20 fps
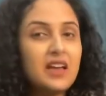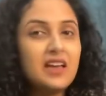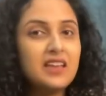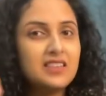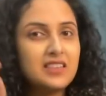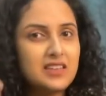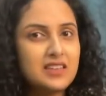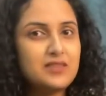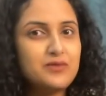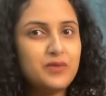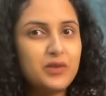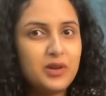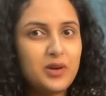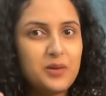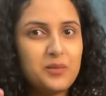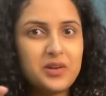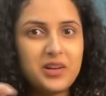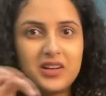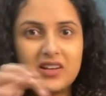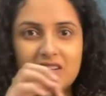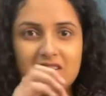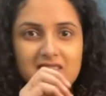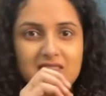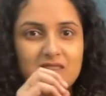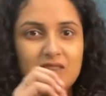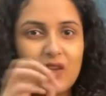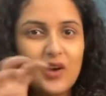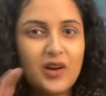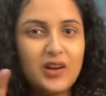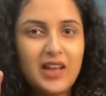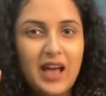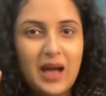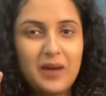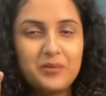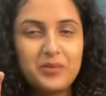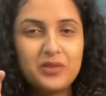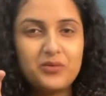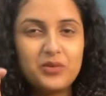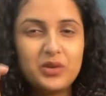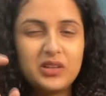This phenomena does not
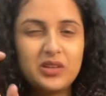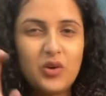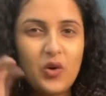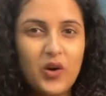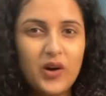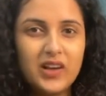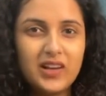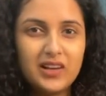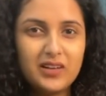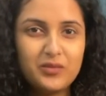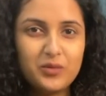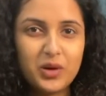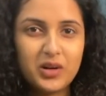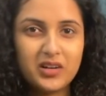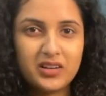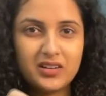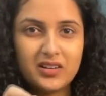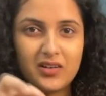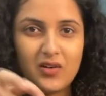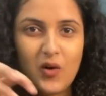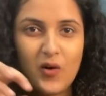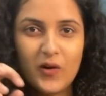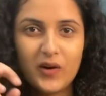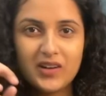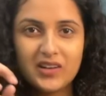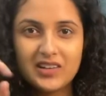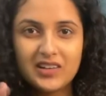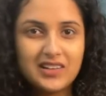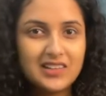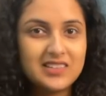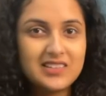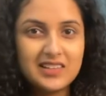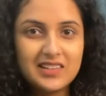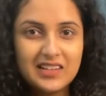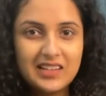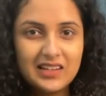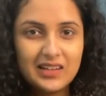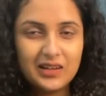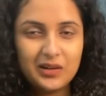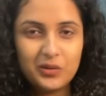happen with oil in water or
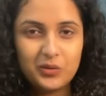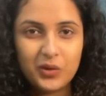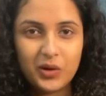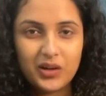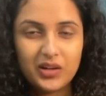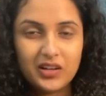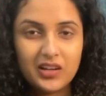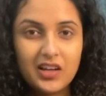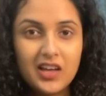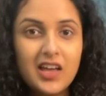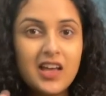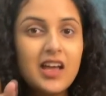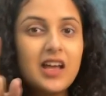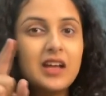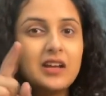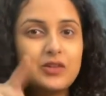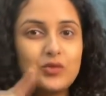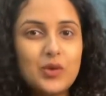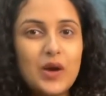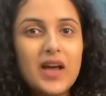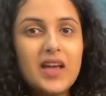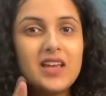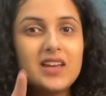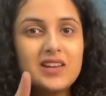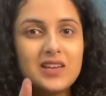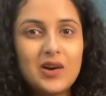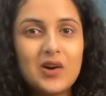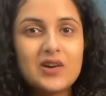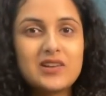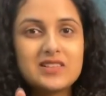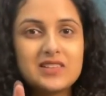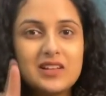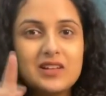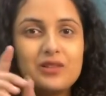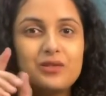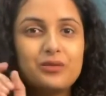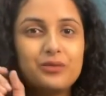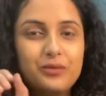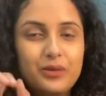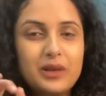glycerine in water. Try it yourself
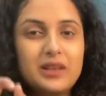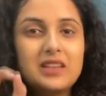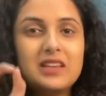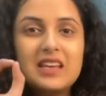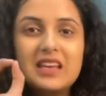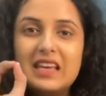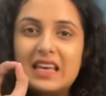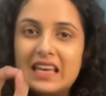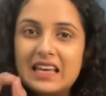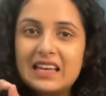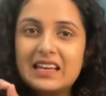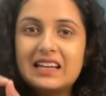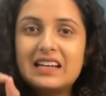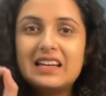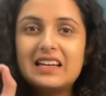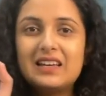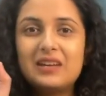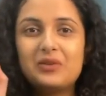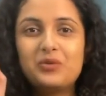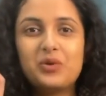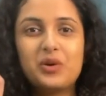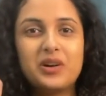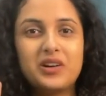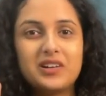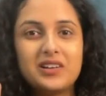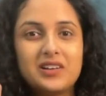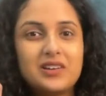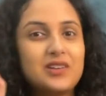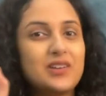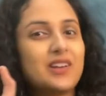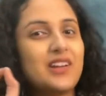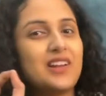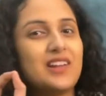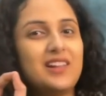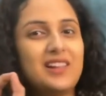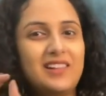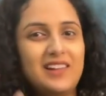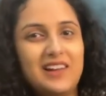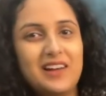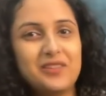with ink in water. You're gonna
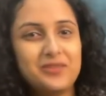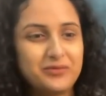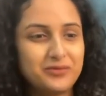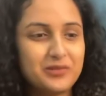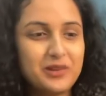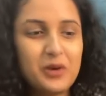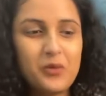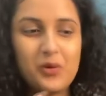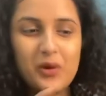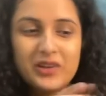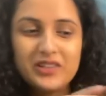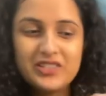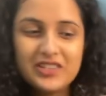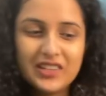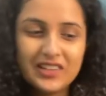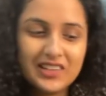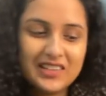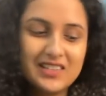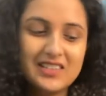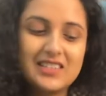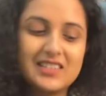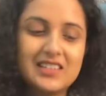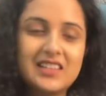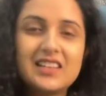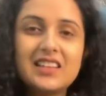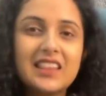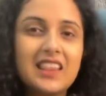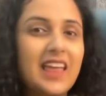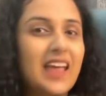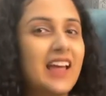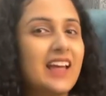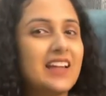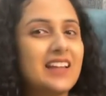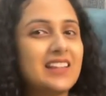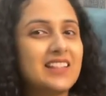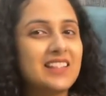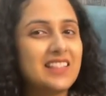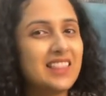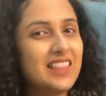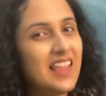love watching this thing.
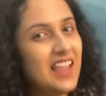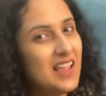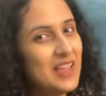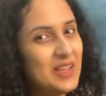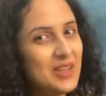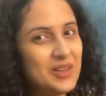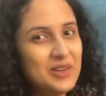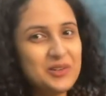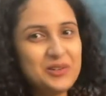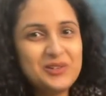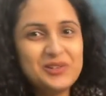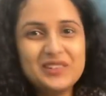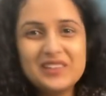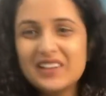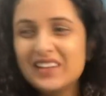Thank you.